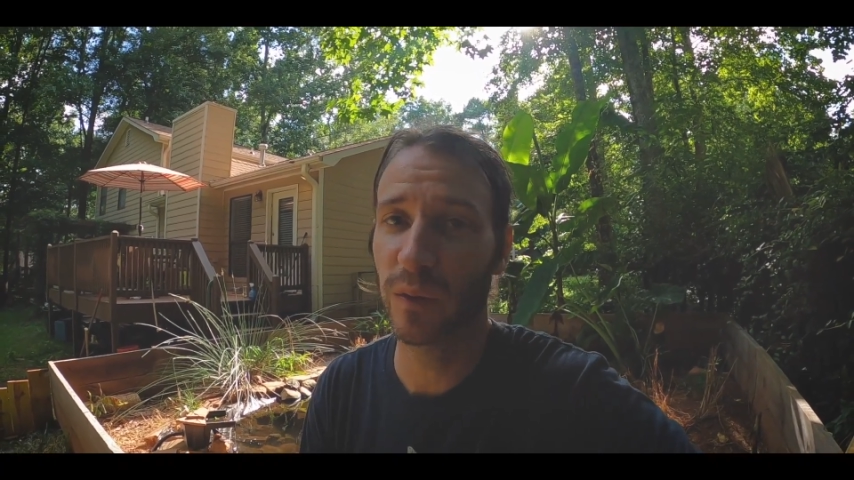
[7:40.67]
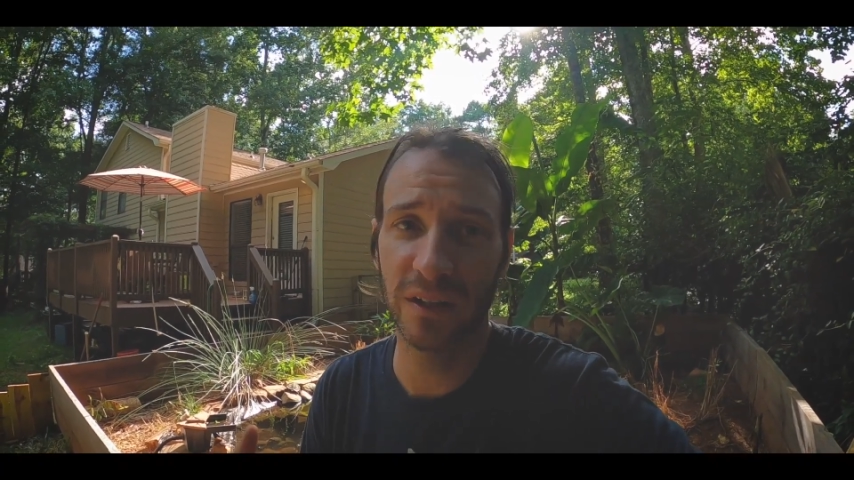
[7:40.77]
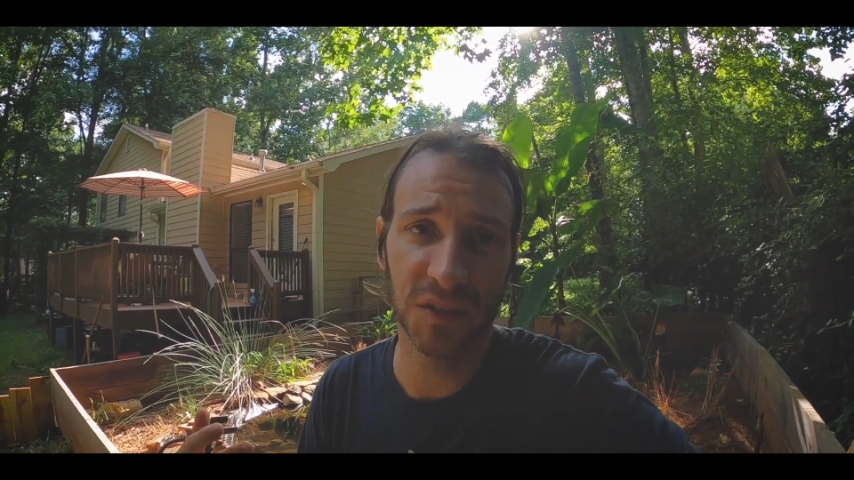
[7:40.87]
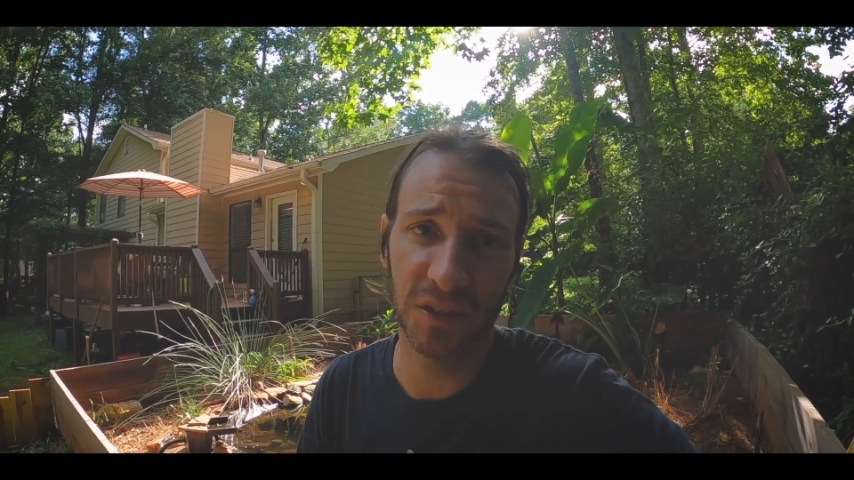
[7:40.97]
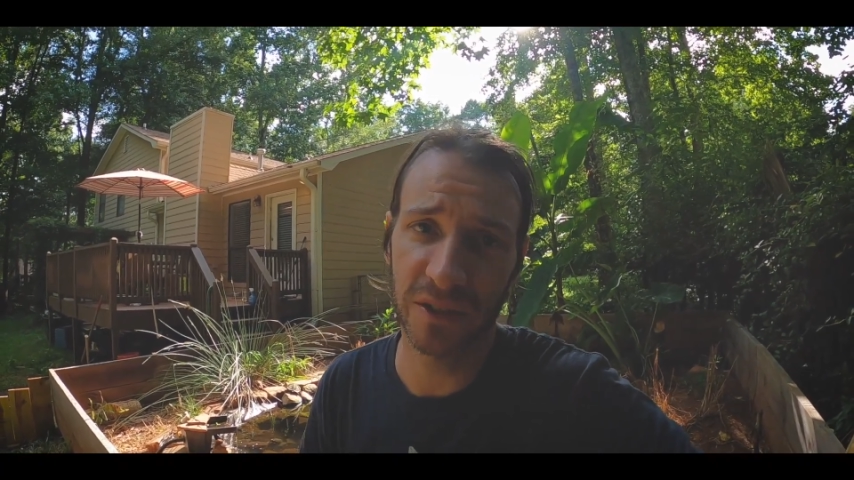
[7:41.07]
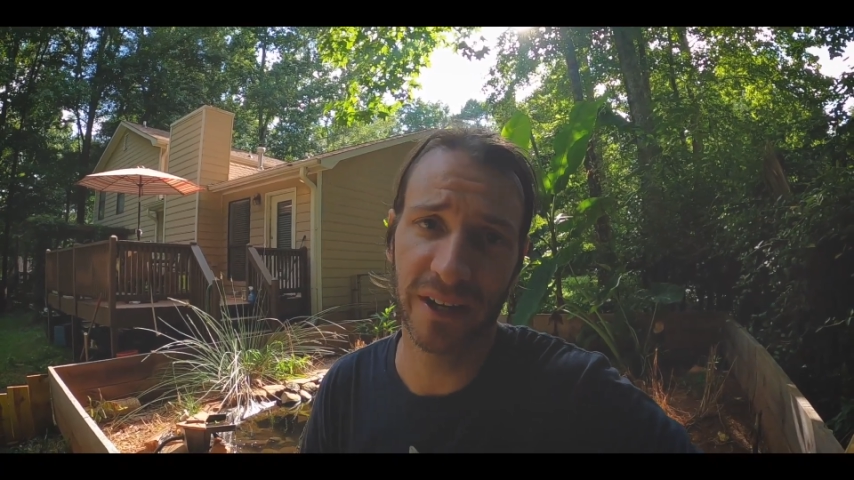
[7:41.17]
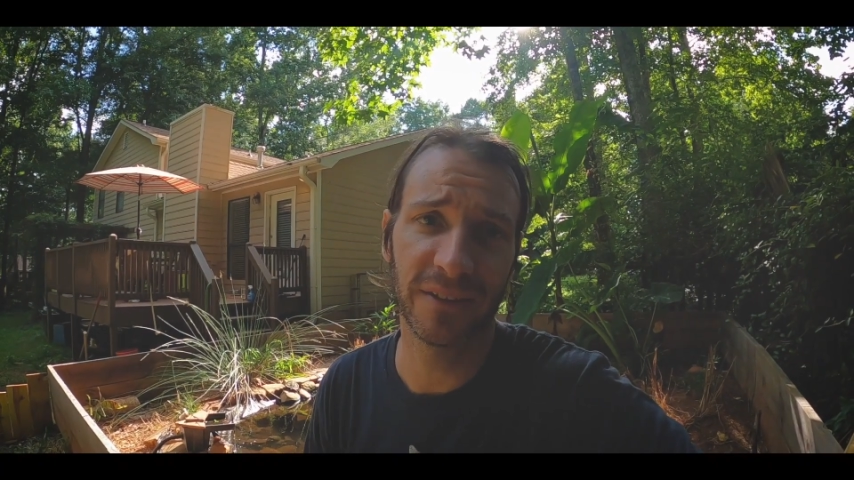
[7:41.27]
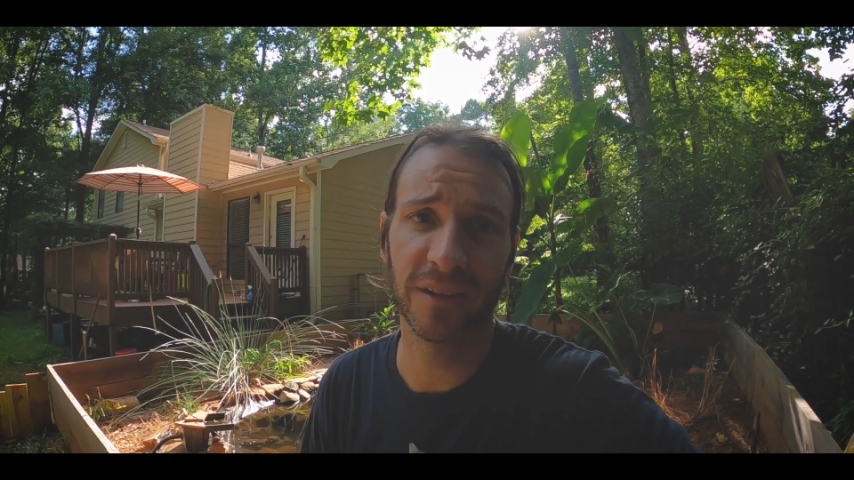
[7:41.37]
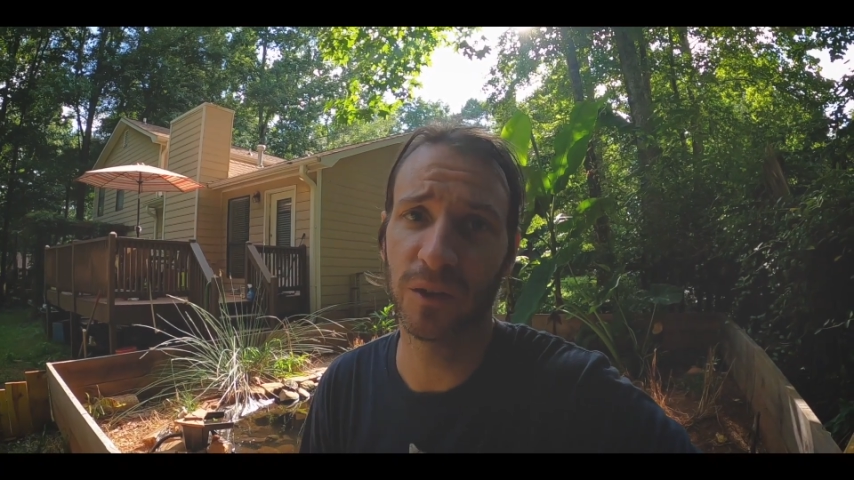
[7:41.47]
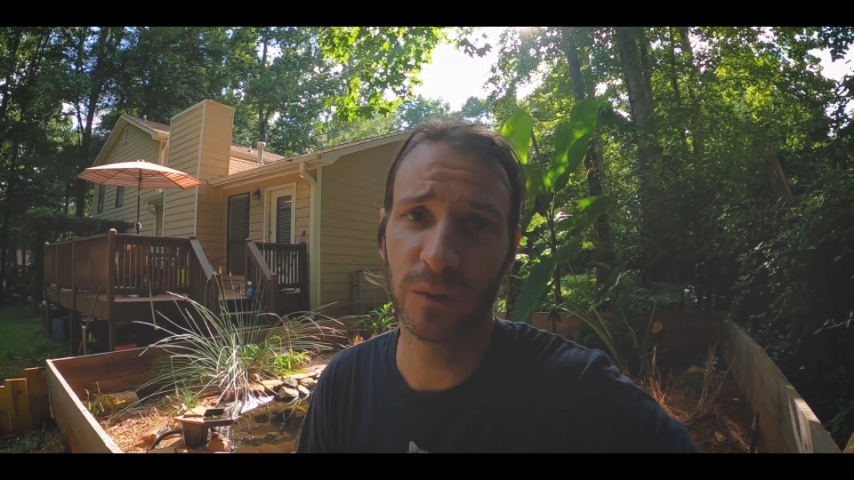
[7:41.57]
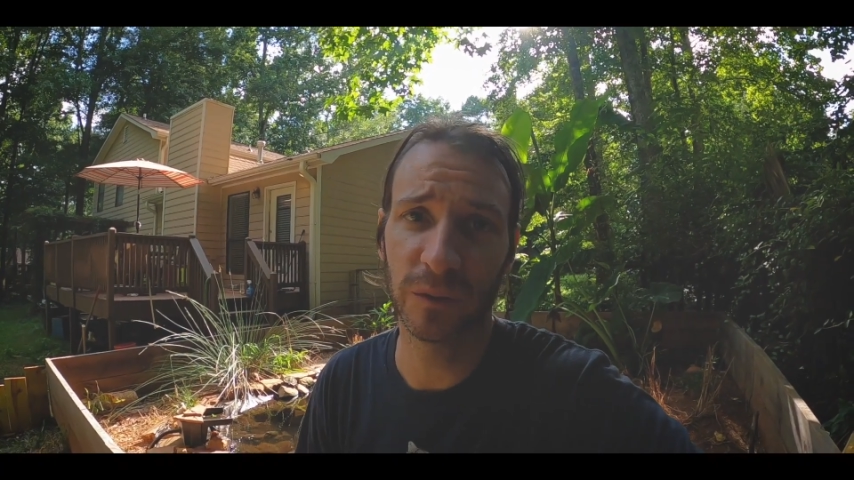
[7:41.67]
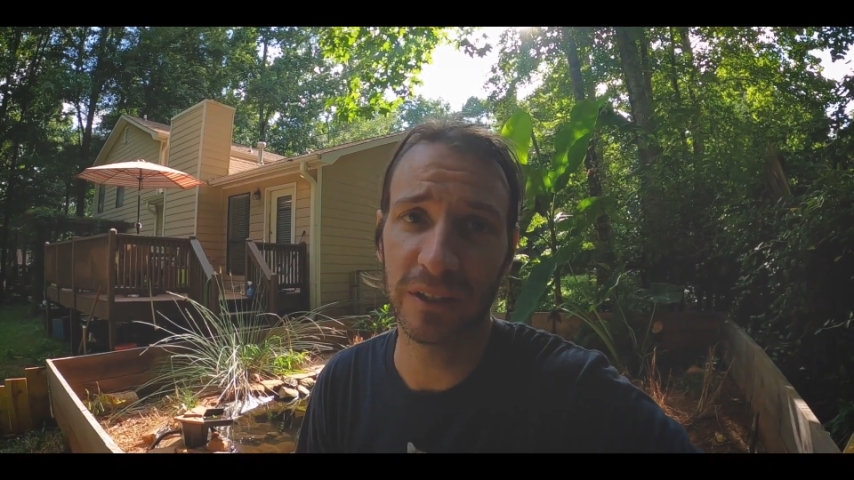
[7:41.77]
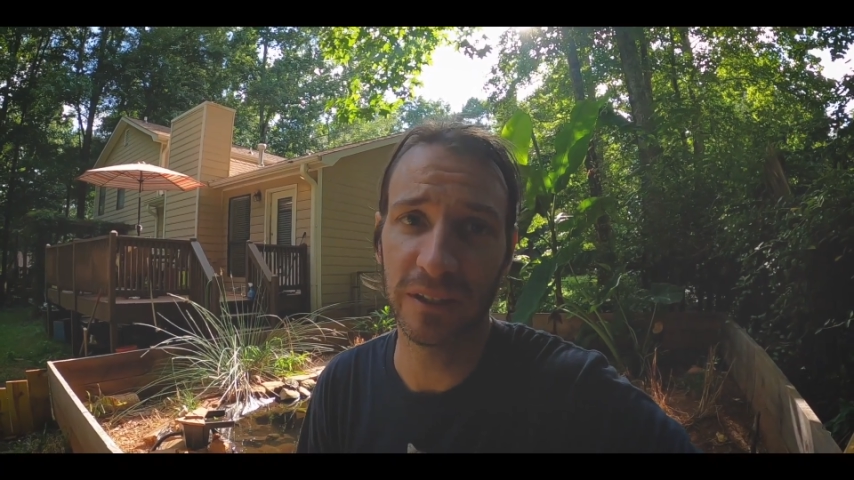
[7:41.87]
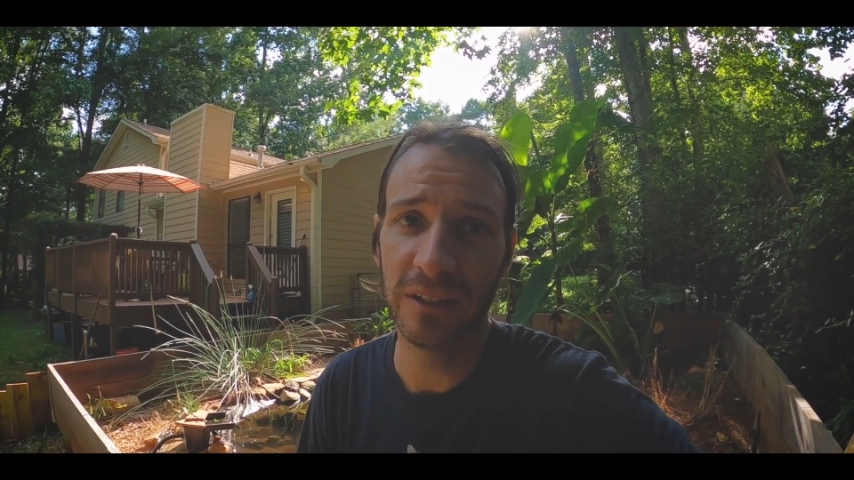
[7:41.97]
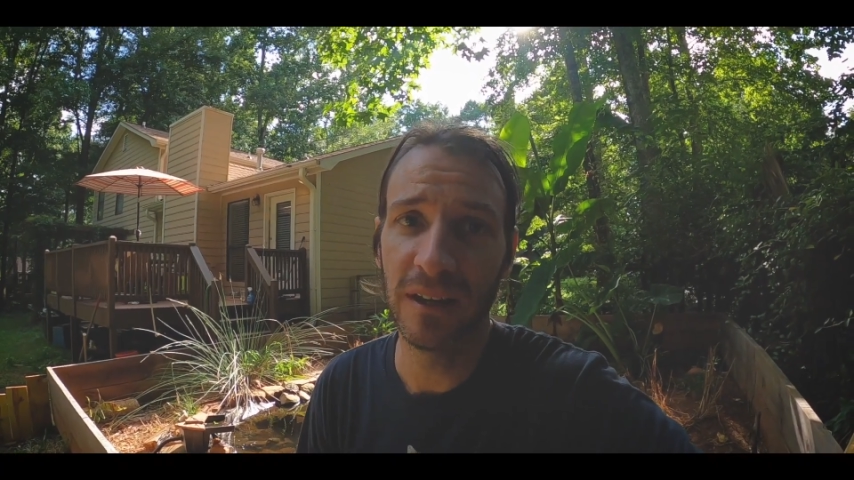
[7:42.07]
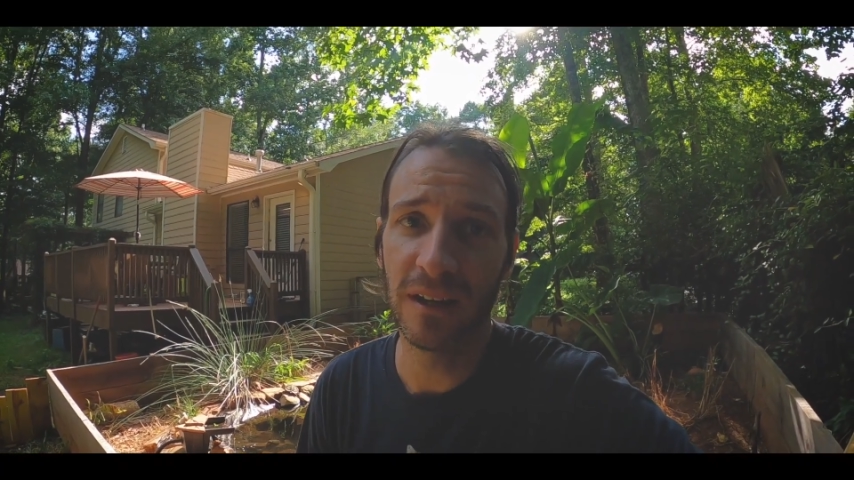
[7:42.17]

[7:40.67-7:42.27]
things in their diet they don't need.